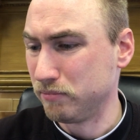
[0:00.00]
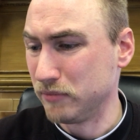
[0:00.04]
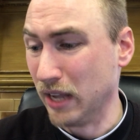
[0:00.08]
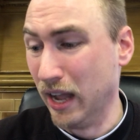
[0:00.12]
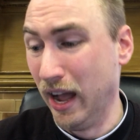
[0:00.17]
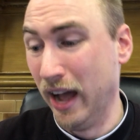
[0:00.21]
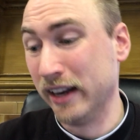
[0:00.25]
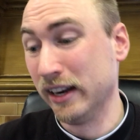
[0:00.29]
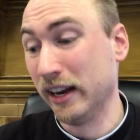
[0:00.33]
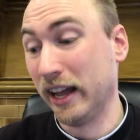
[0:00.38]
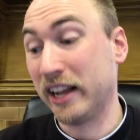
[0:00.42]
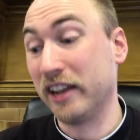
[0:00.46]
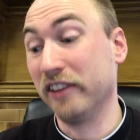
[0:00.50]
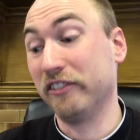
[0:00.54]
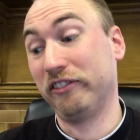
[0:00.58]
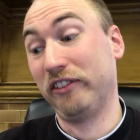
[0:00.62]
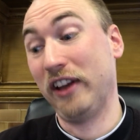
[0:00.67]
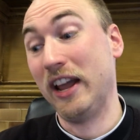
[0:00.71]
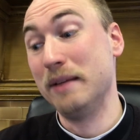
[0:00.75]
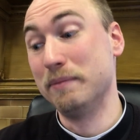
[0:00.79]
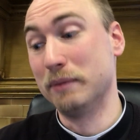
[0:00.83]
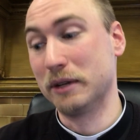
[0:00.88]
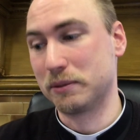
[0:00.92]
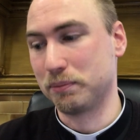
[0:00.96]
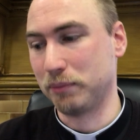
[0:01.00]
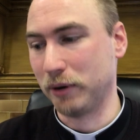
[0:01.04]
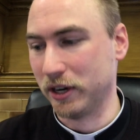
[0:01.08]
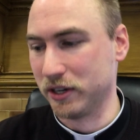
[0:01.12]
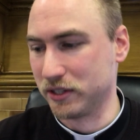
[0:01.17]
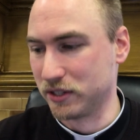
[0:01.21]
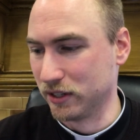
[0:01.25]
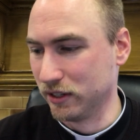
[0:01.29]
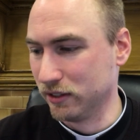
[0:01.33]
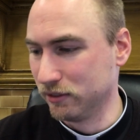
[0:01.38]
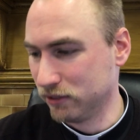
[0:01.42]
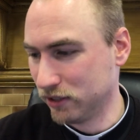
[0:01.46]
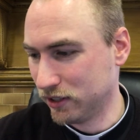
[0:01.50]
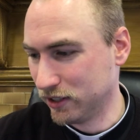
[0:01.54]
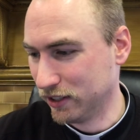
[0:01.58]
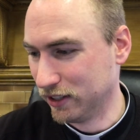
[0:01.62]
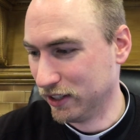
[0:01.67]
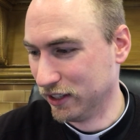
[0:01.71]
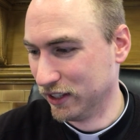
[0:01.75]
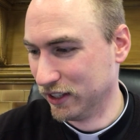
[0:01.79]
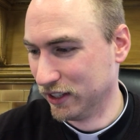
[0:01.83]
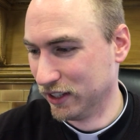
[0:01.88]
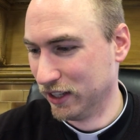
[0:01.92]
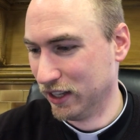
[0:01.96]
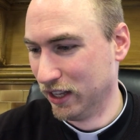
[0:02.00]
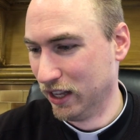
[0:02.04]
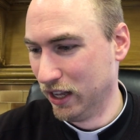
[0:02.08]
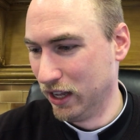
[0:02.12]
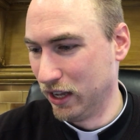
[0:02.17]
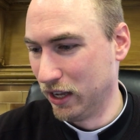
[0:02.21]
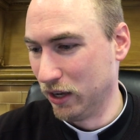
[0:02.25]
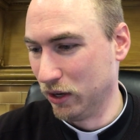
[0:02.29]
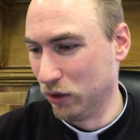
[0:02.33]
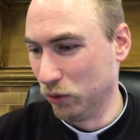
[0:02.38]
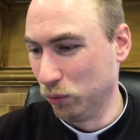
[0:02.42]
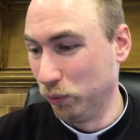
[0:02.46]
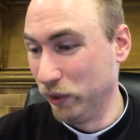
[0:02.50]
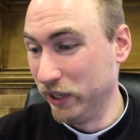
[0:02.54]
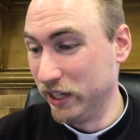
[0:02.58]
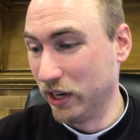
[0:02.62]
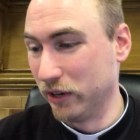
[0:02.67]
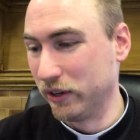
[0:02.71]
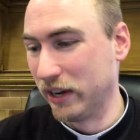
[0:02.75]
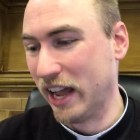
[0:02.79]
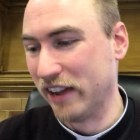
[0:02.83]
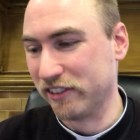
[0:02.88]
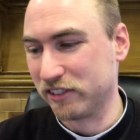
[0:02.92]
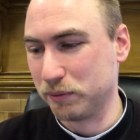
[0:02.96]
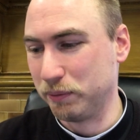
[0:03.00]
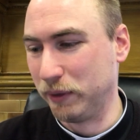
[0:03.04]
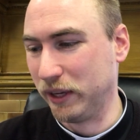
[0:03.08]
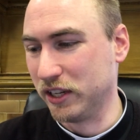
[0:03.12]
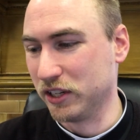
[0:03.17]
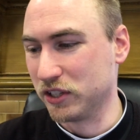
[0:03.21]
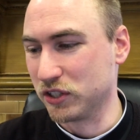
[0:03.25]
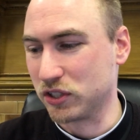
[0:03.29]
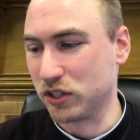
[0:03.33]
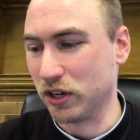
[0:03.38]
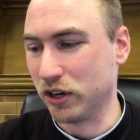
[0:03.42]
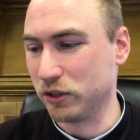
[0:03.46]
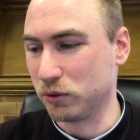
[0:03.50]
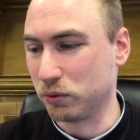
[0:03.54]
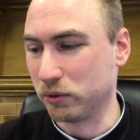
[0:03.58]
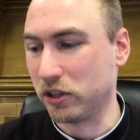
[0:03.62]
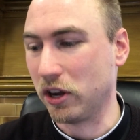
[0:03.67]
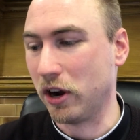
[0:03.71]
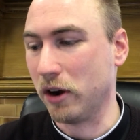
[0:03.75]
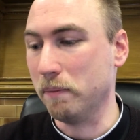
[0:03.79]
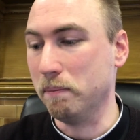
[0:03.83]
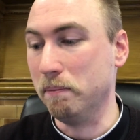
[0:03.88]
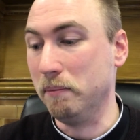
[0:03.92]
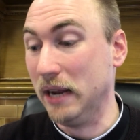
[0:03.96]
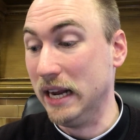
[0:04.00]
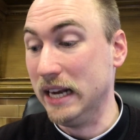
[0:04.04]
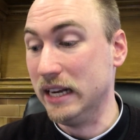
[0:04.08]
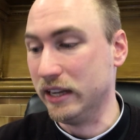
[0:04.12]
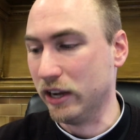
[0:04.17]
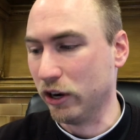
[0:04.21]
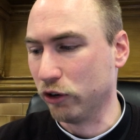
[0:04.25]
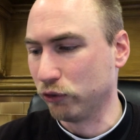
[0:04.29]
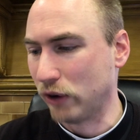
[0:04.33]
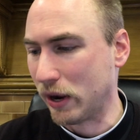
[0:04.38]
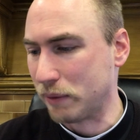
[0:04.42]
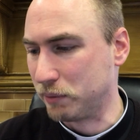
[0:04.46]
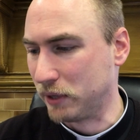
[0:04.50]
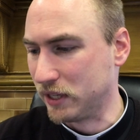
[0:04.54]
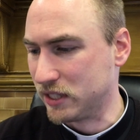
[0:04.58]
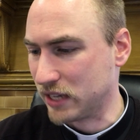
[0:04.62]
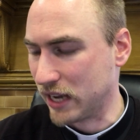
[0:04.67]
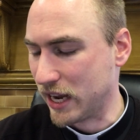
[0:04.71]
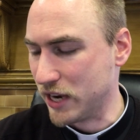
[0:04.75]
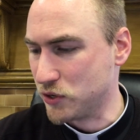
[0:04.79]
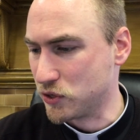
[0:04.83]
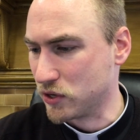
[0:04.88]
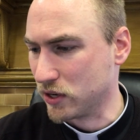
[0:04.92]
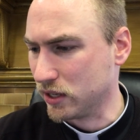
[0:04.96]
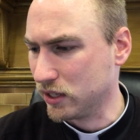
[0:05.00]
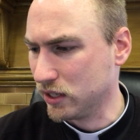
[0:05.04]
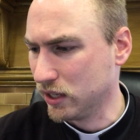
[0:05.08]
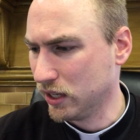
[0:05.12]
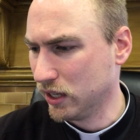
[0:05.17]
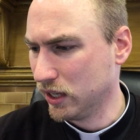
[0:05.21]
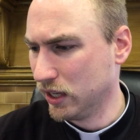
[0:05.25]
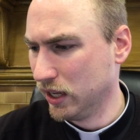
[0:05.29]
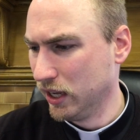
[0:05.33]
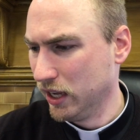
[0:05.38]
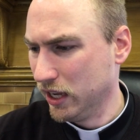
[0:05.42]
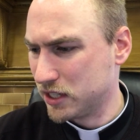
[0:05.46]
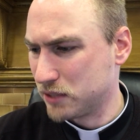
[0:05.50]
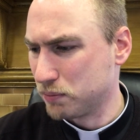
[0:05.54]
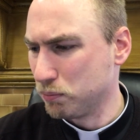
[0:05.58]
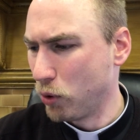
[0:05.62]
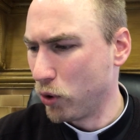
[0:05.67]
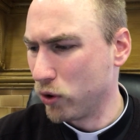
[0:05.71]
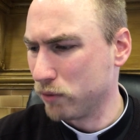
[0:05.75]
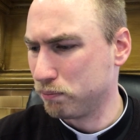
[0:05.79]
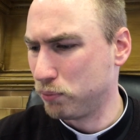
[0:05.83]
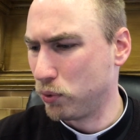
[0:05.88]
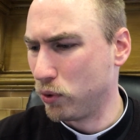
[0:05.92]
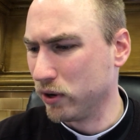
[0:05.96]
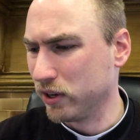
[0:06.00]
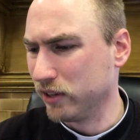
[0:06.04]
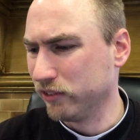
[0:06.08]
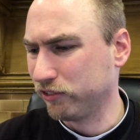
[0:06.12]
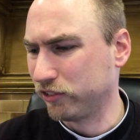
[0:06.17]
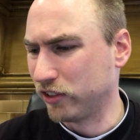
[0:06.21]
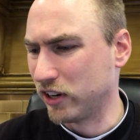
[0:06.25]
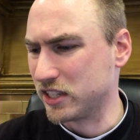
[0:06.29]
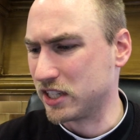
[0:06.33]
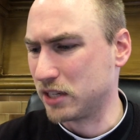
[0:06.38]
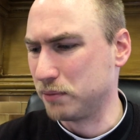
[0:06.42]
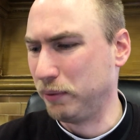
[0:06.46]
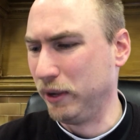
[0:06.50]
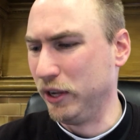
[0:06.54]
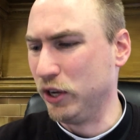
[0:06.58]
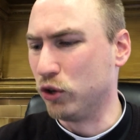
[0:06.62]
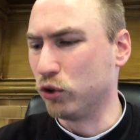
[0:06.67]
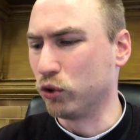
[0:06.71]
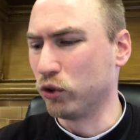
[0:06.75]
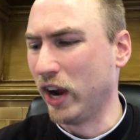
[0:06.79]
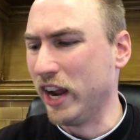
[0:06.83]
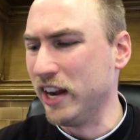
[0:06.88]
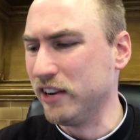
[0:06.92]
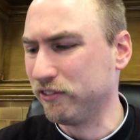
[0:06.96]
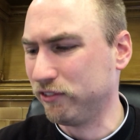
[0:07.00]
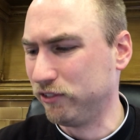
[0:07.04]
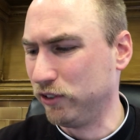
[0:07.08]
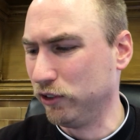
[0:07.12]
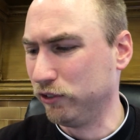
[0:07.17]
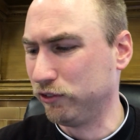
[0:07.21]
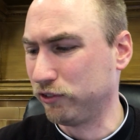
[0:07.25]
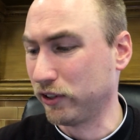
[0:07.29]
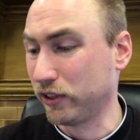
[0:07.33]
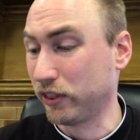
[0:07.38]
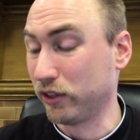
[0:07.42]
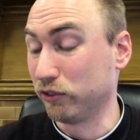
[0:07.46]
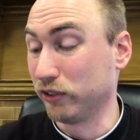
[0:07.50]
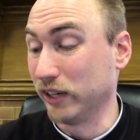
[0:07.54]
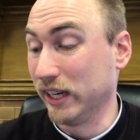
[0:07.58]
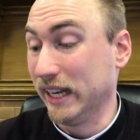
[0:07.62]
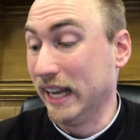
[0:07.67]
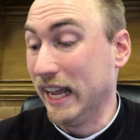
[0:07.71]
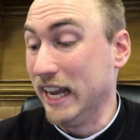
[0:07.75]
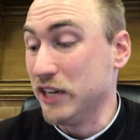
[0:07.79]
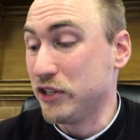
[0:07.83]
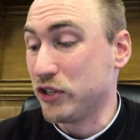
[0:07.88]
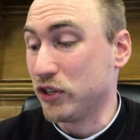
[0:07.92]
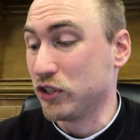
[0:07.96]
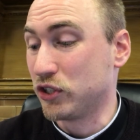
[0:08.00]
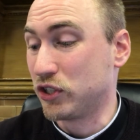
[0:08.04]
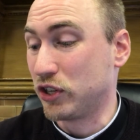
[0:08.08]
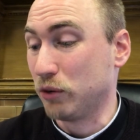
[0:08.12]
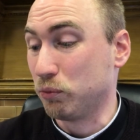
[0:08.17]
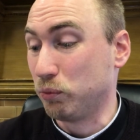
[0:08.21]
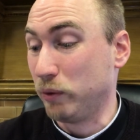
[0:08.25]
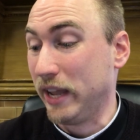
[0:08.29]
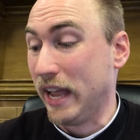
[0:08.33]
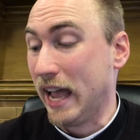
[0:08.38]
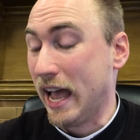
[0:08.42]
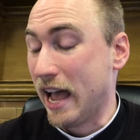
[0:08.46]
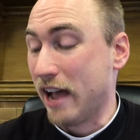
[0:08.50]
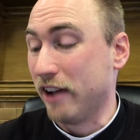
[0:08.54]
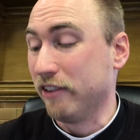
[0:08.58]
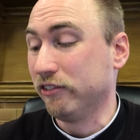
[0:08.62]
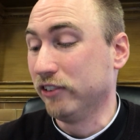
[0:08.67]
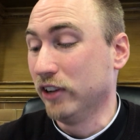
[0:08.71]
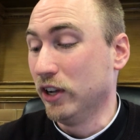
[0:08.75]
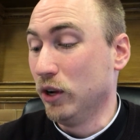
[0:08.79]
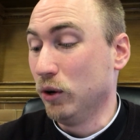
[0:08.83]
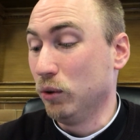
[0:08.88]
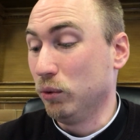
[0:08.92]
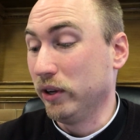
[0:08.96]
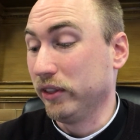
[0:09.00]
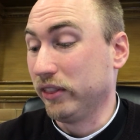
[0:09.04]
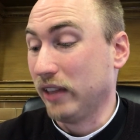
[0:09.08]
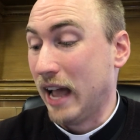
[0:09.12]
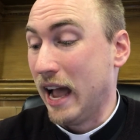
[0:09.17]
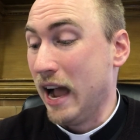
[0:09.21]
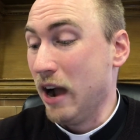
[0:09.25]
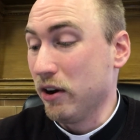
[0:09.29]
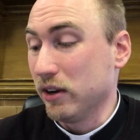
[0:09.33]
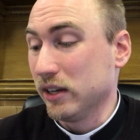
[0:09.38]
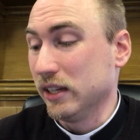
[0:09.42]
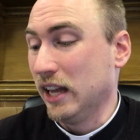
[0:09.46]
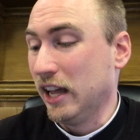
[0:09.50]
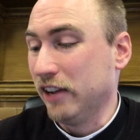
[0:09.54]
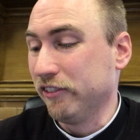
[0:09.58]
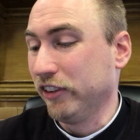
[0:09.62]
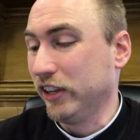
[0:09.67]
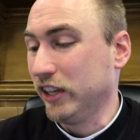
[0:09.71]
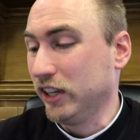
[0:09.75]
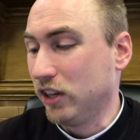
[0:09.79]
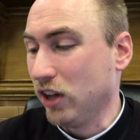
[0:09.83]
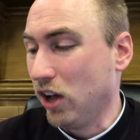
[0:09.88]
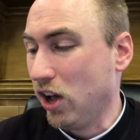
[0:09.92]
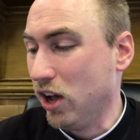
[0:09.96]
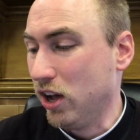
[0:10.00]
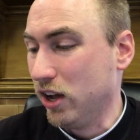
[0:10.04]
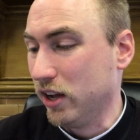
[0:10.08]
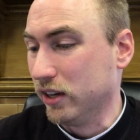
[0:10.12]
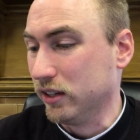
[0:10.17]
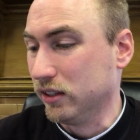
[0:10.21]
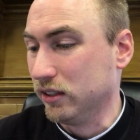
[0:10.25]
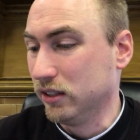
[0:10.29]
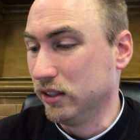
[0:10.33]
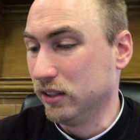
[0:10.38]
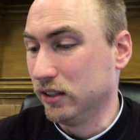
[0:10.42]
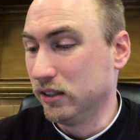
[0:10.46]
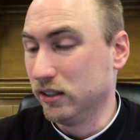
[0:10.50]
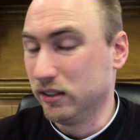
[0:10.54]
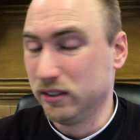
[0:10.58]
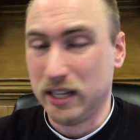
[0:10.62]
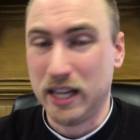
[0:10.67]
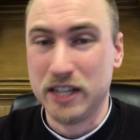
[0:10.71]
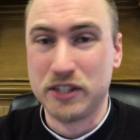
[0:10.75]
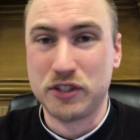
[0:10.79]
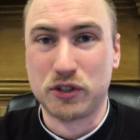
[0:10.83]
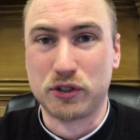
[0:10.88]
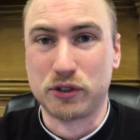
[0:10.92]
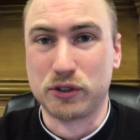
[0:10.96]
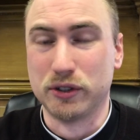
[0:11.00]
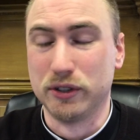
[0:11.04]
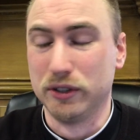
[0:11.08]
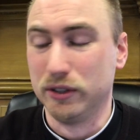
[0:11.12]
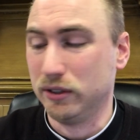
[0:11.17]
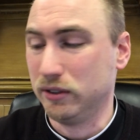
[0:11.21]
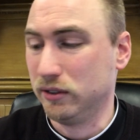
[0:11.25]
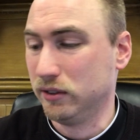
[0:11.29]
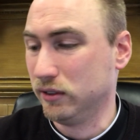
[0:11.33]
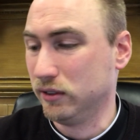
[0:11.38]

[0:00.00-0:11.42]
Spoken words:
Unlike a famous person, we don't have to be concerned with our media reputation. It's more important for us to be grateful for the relationship we have with our loving God. Well, that's true.